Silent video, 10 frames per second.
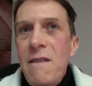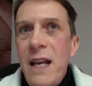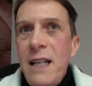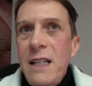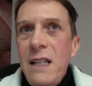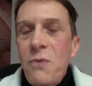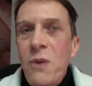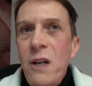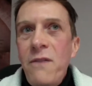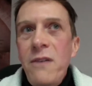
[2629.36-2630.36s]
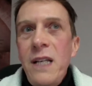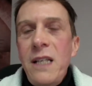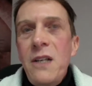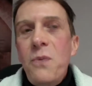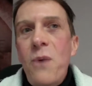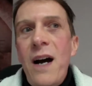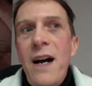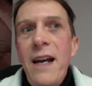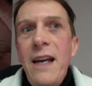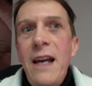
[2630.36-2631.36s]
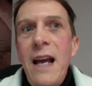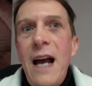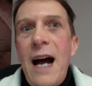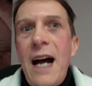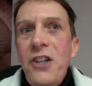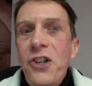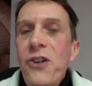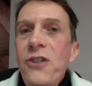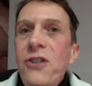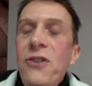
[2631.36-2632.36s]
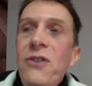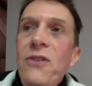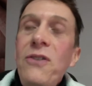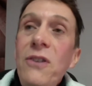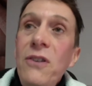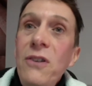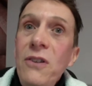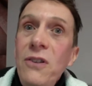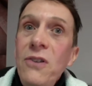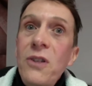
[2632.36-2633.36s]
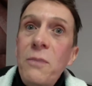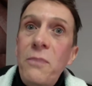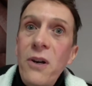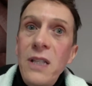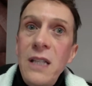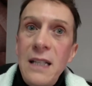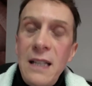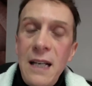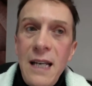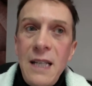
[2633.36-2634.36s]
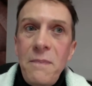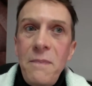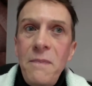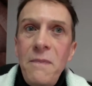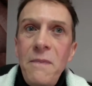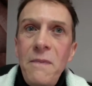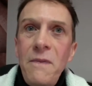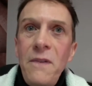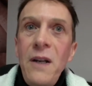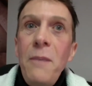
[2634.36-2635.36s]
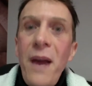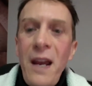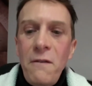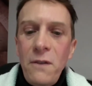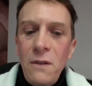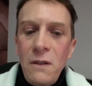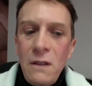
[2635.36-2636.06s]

is one of the reasons why I chose to use a process that is very painful,